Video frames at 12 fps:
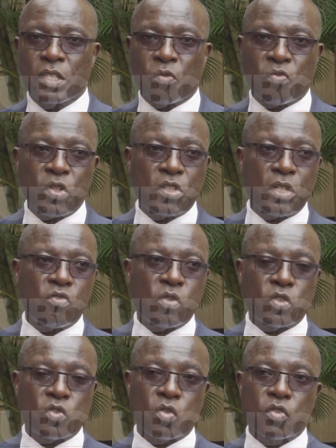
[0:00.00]
sufficient
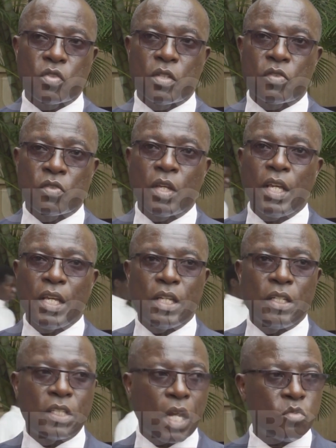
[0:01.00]
resources
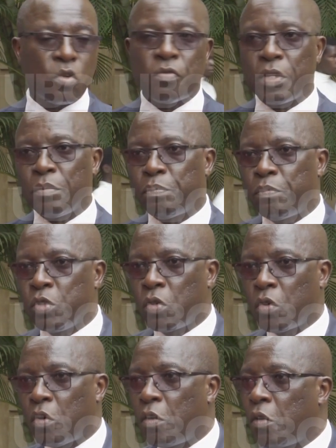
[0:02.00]
in terms of
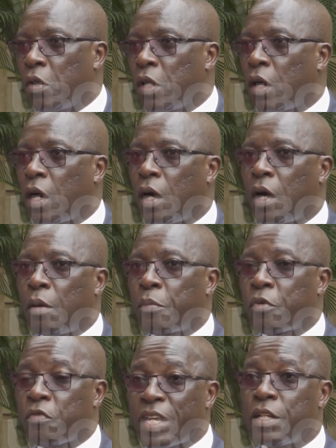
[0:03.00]

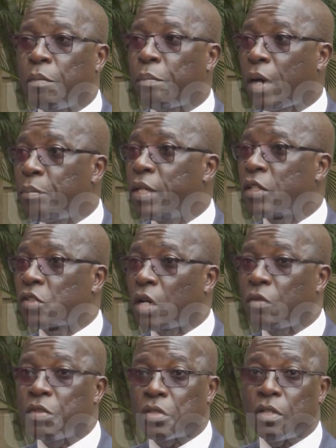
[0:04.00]
providing public
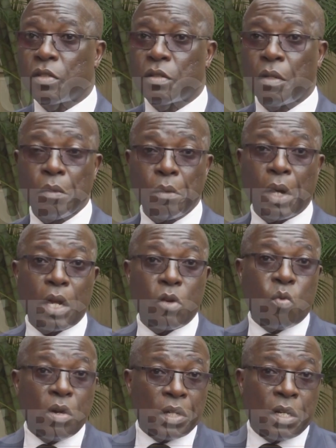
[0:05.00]
services. And
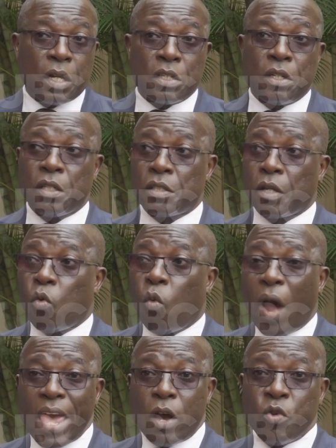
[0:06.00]
one can actually say,
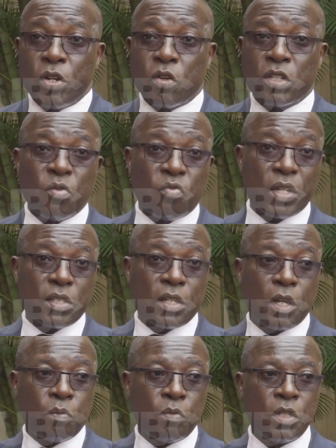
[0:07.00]
why are we not
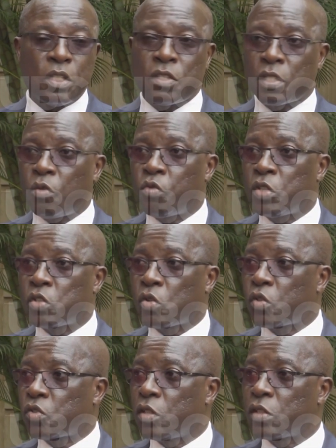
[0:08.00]
investing these
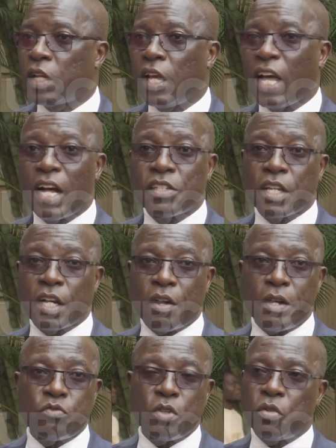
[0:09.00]
resources? As a
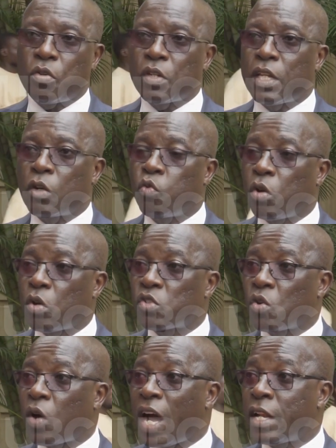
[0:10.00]
country, you know that we
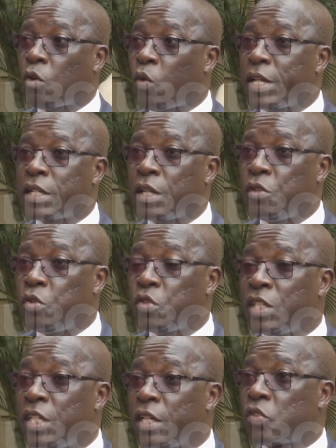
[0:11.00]
also under quite a
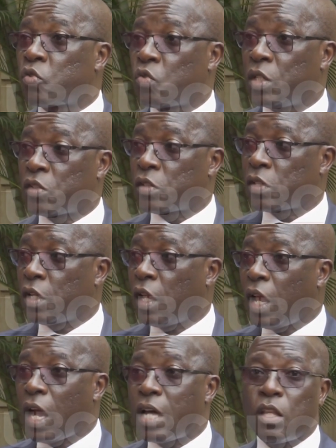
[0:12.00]
huge debt stress.
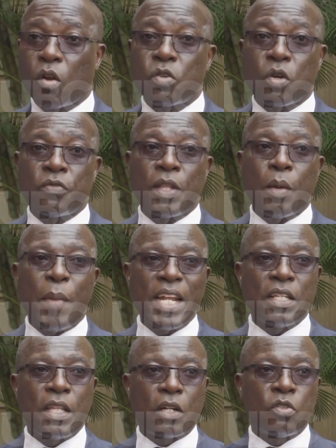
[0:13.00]
And a lot of the
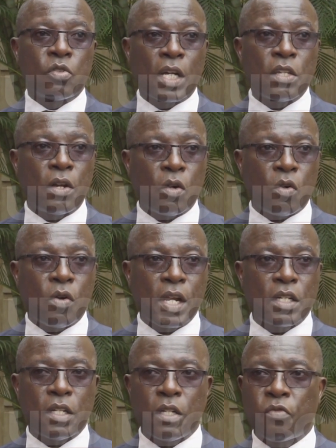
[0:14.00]
money that is actually
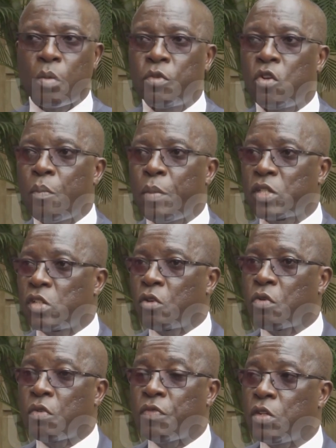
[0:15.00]
collected from
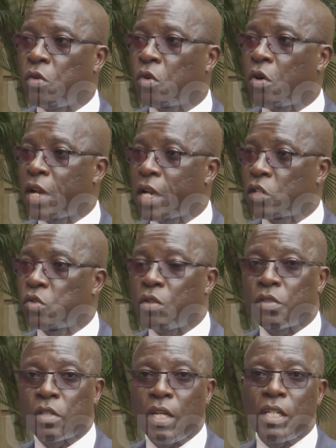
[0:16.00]
domestic revenue
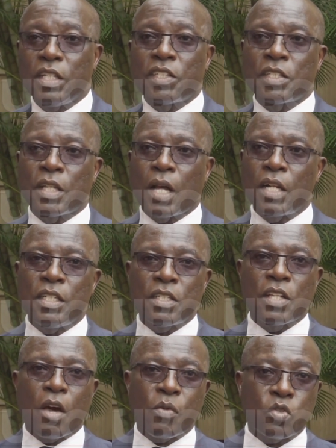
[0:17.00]
collections,
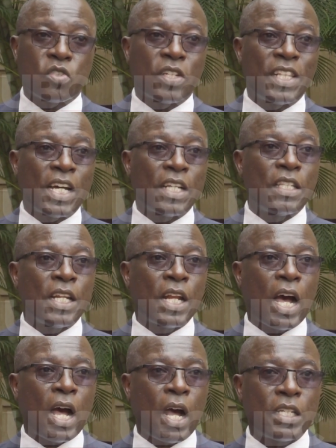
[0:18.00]
these are resources that then
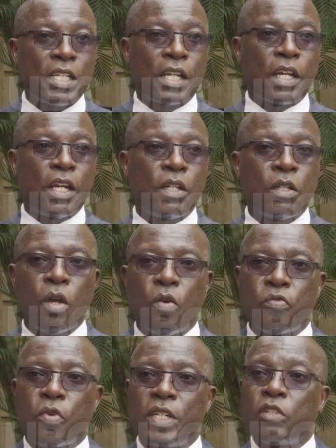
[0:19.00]
are taken
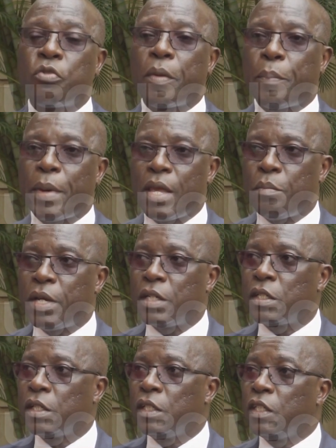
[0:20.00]
for debt
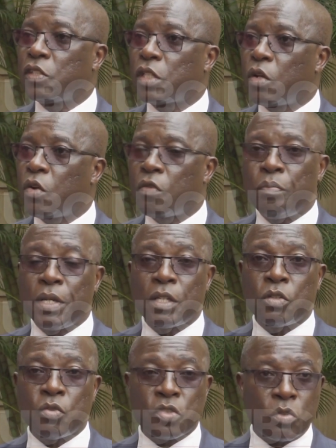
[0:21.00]
repayment instead of being
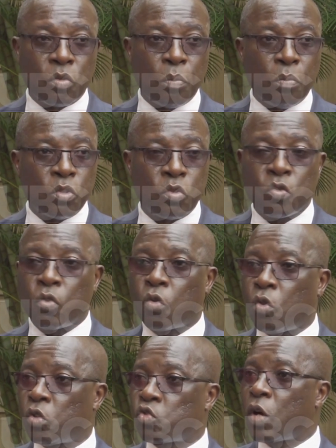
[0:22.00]
used to
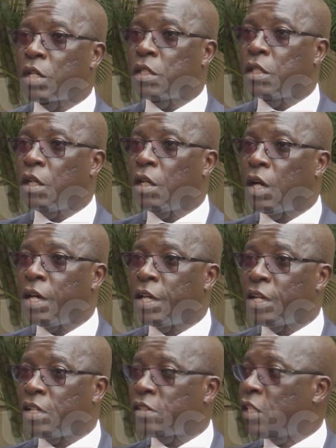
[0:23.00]
construct a
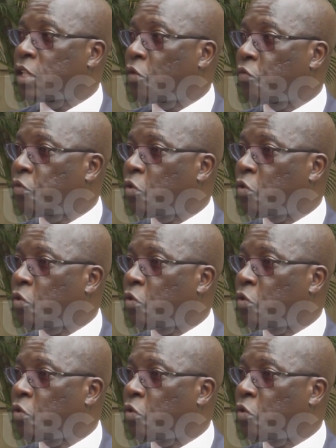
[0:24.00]
health center